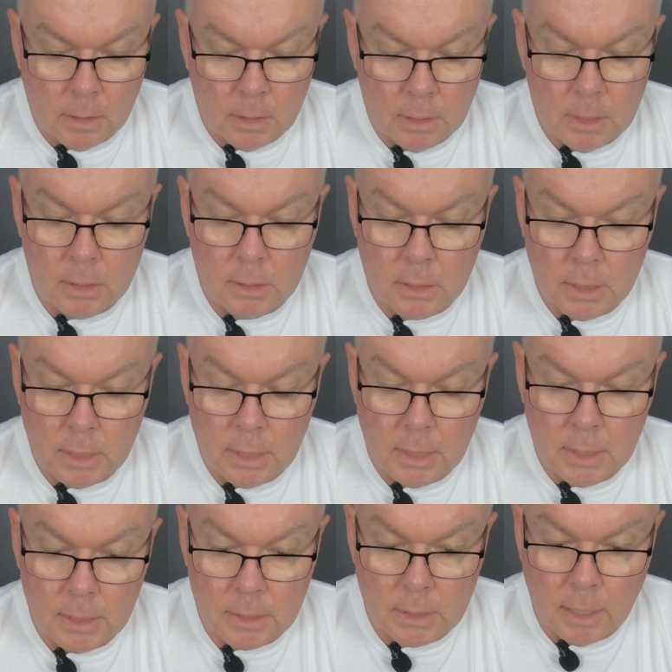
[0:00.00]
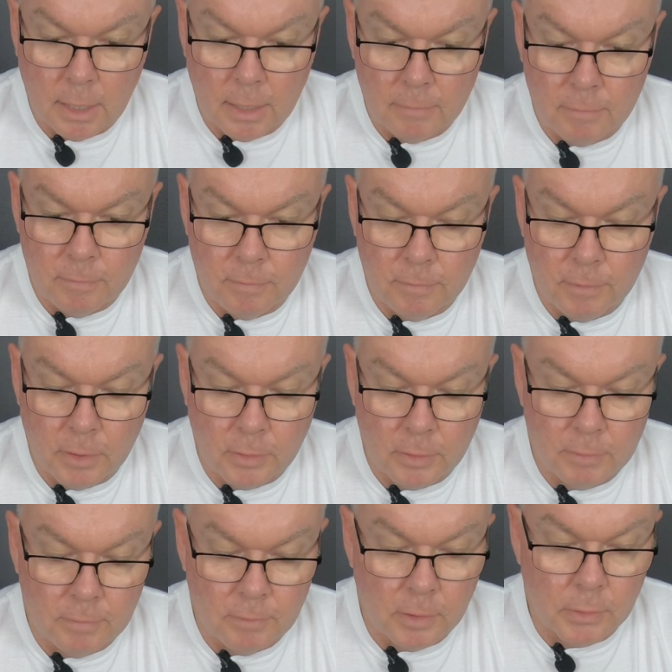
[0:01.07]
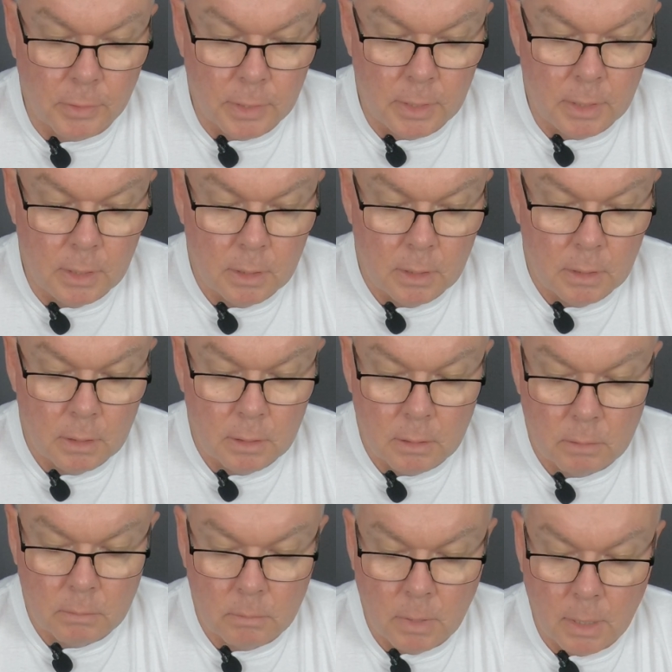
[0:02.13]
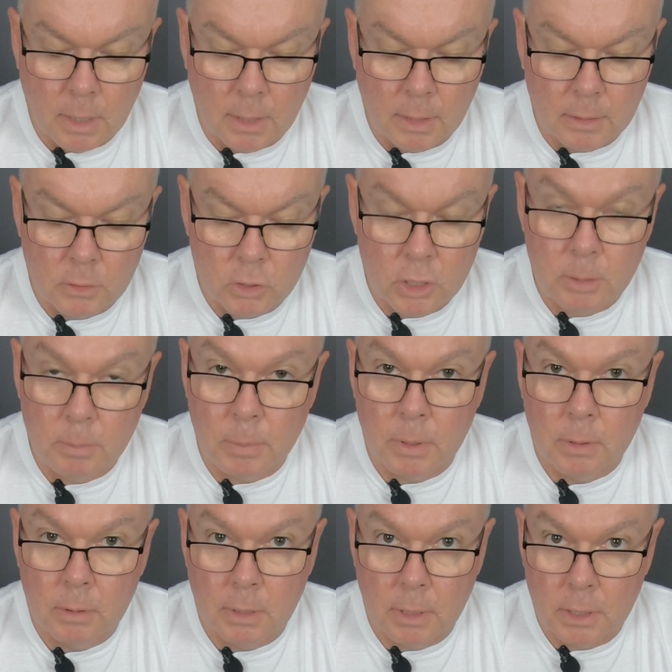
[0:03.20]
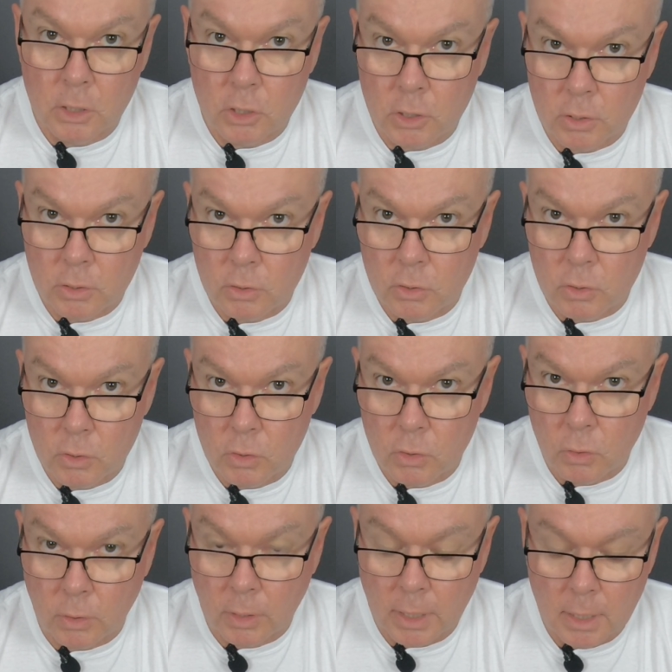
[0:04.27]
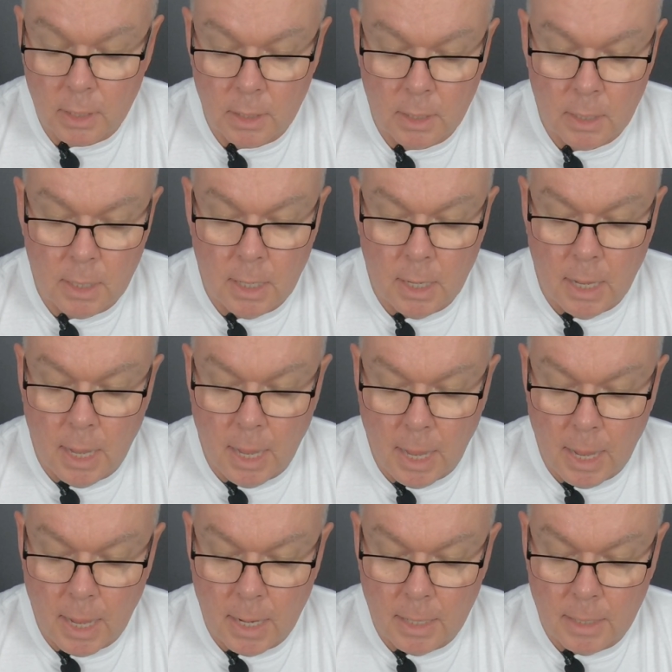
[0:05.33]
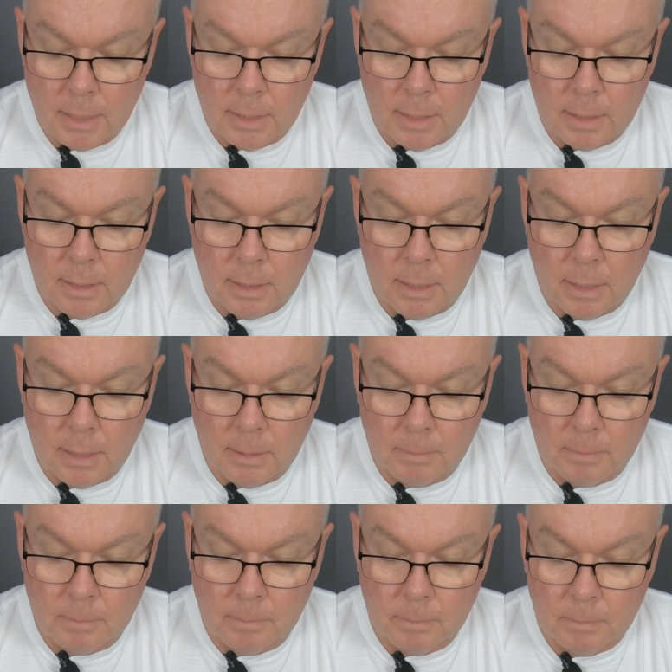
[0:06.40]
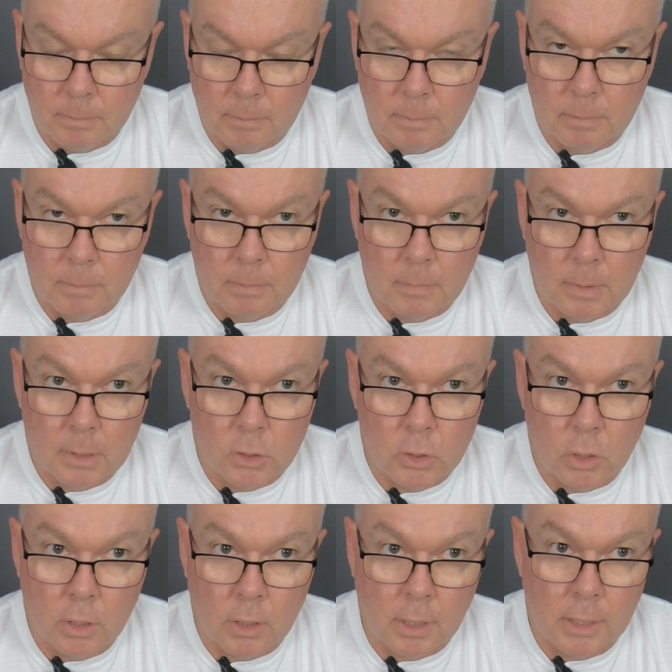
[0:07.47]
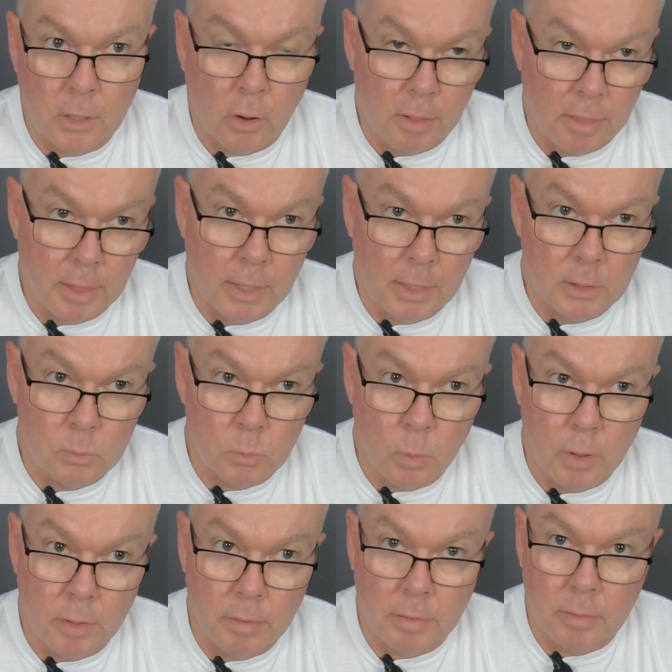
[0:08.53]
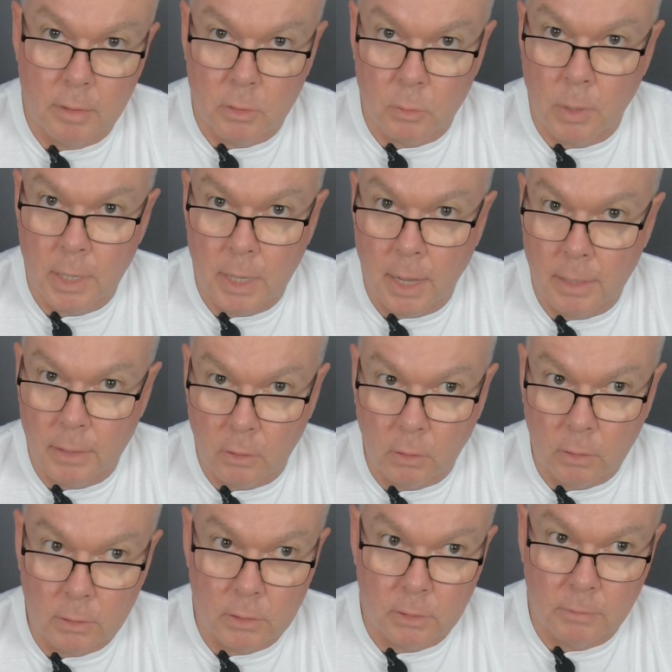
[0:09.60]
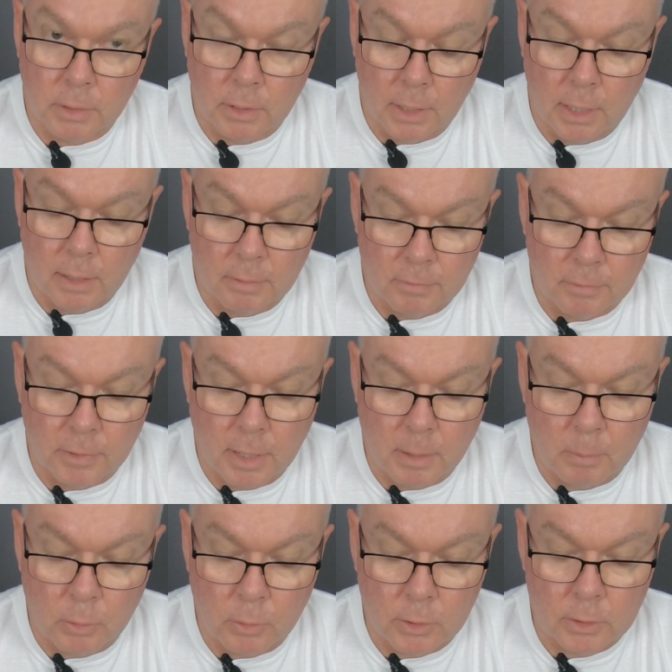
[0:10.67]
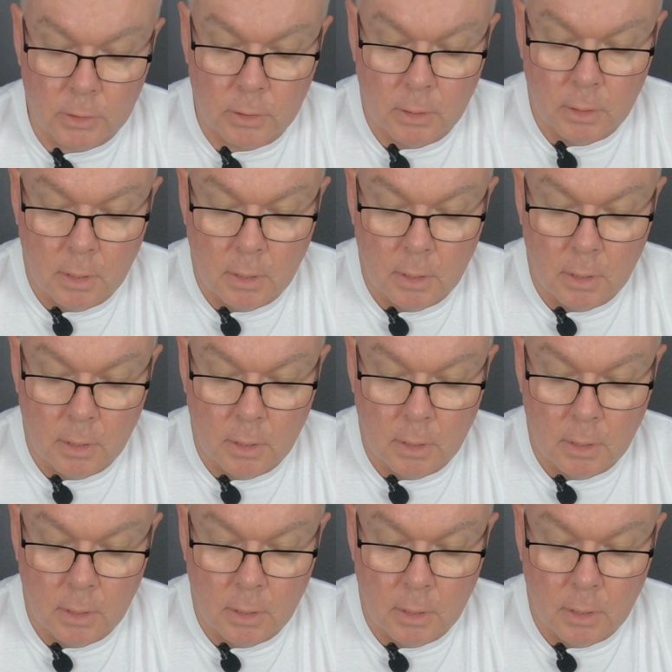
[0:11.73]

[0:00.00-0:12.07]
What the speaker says: This is a very, very cheap addition to your kit, and certainly I think is worth the $28 if you can get it for that price.